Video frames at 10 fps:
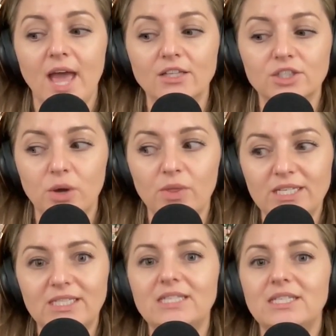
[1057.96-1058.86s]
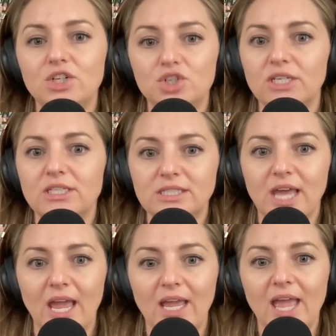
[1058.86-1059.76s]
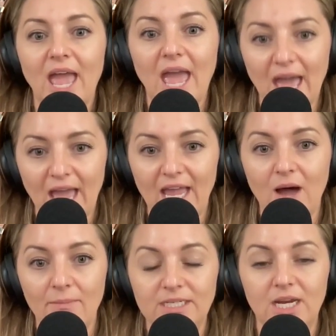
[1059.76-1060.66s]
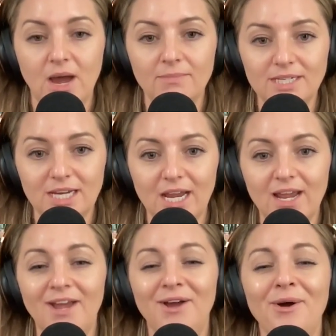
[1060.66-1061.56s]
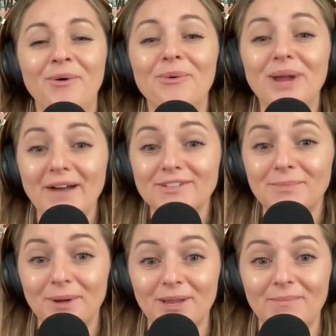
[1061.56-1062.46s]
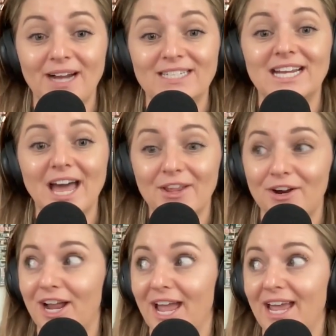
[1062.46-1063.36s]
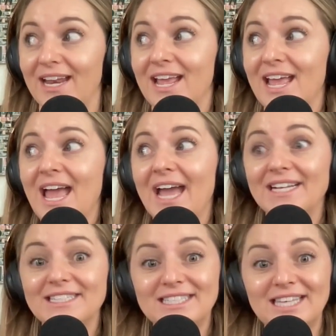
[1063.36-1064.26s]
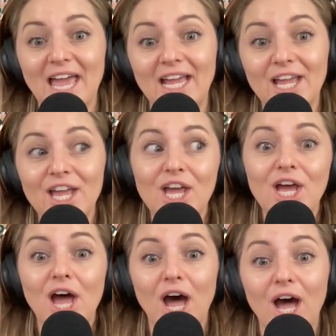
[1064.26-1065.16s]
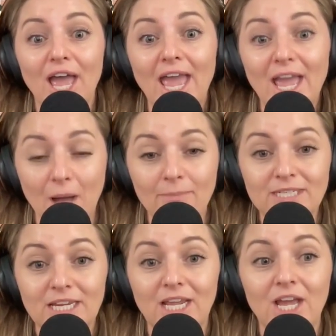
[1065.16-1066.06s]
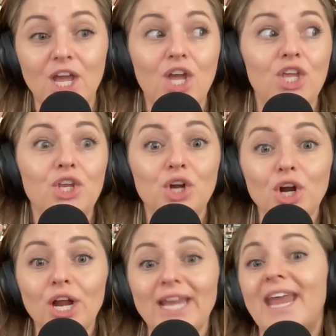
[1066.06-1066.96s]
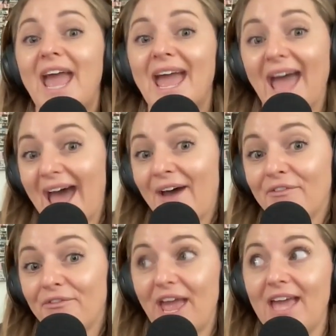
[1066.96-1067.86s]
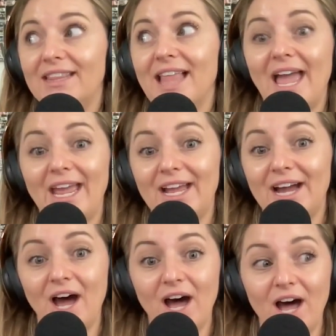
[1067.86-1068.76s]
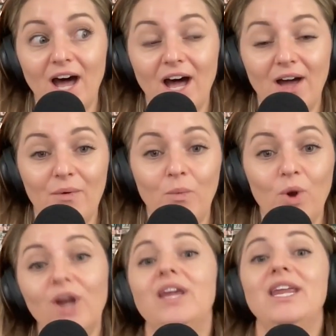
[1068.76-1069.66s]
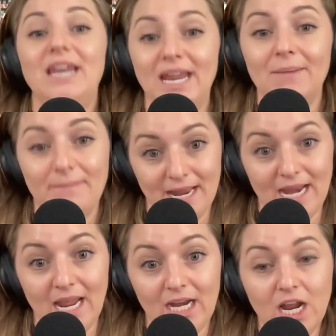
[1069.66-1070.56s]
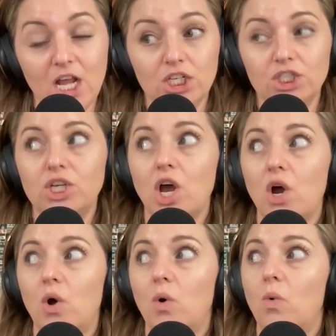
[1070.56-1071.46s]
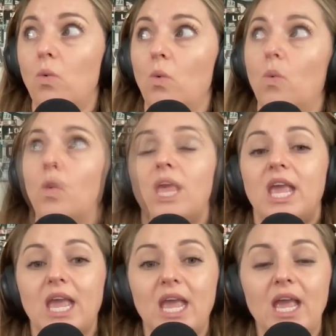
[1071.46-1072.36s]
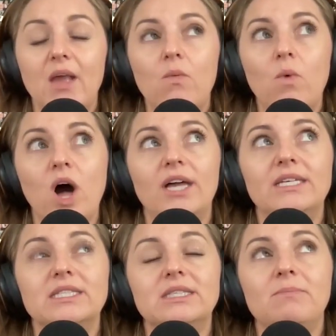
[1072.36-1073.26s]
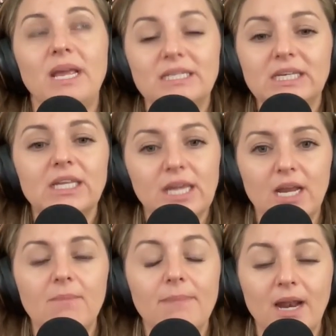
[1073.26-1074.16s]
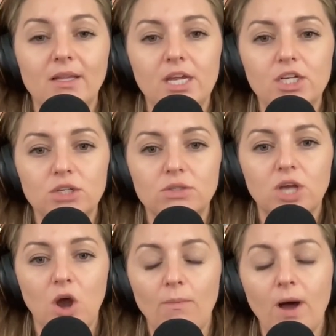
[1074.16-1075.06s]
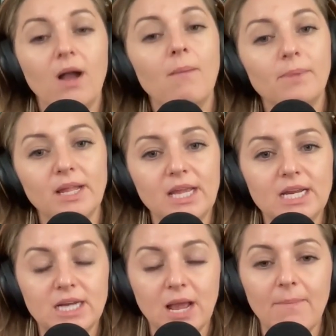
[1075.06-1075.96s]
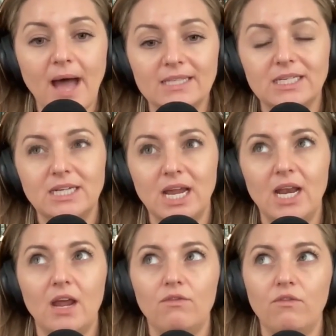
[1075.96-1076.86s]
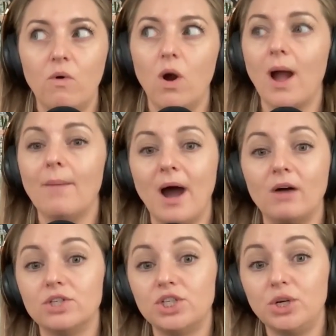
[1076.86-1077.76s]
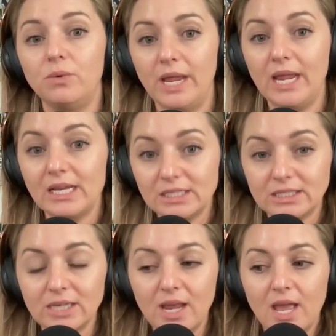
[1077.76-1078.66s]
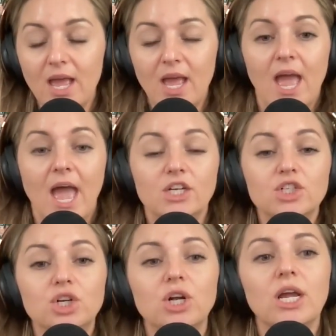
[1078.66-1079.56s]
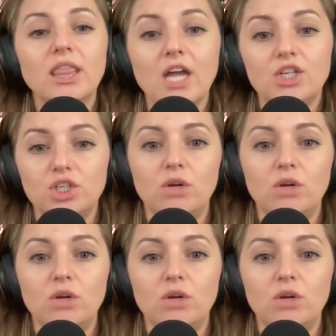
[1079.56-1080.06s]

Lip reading: And so this isn't just like, hey, Humpty Dumpty, we have to put you back together again. It's like, hey, Humpty, you're in half and like, we're going to need a minute. So he was basically in a medically induced coma, completely incapacitated for about 2 weeks. And during that